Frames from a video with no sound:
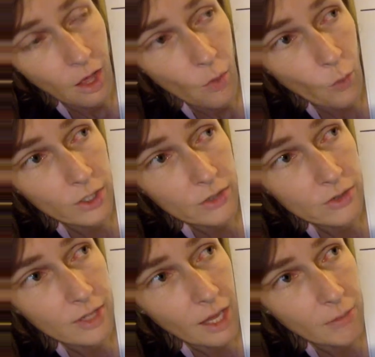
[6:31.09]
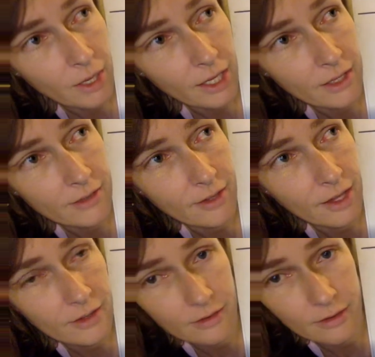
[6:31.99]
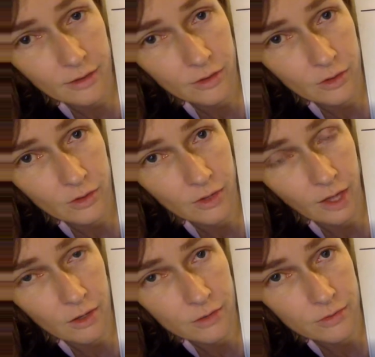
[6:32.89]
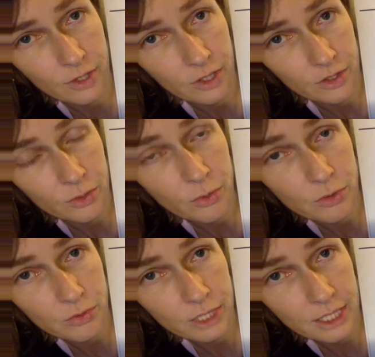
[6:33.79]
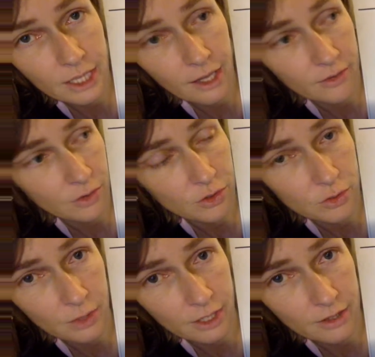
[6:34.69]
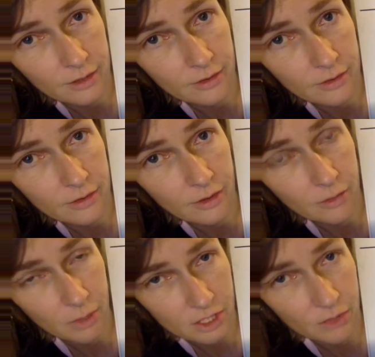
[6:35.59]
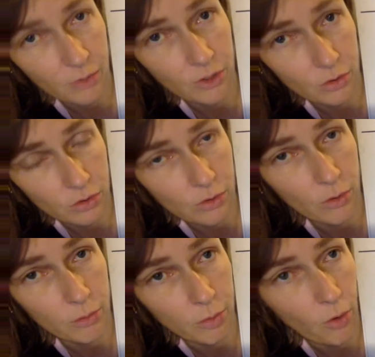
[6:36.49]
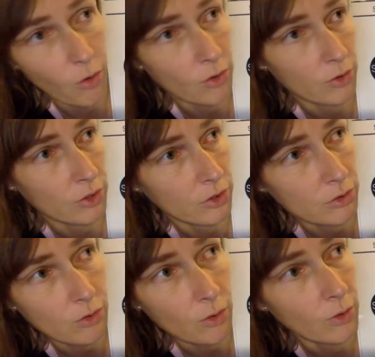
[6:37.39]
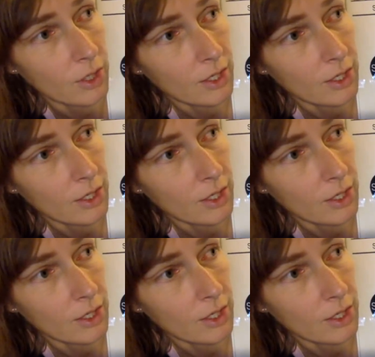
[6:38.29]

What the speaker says: when you start making sentences yourself, you will realize you're doing this, especially when you throw a ball or you throw